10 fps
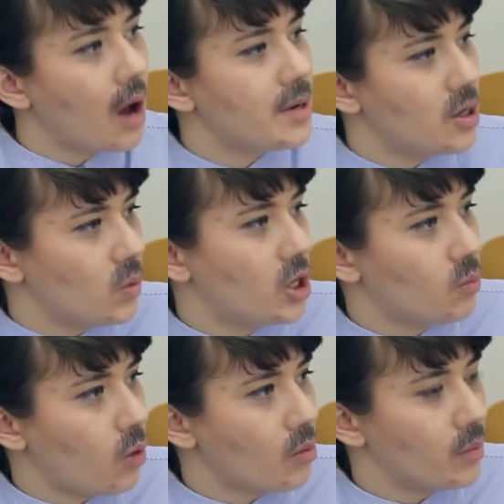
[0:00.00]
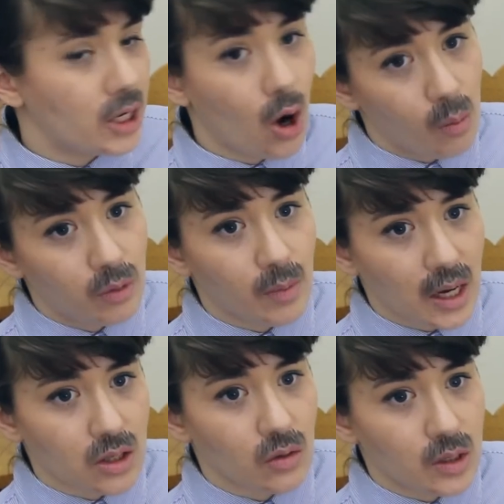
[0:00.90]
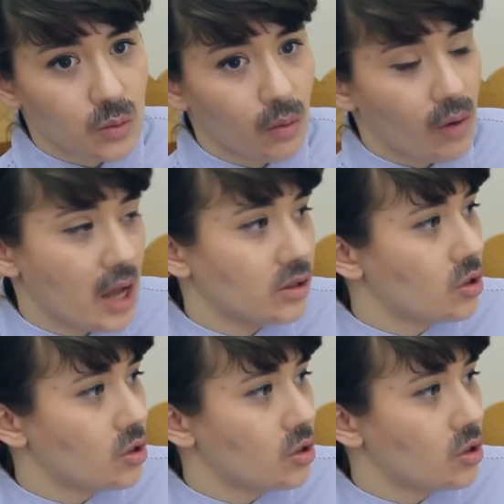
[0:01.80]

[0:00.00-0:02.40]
I mean, we can probably compromise on this one, right?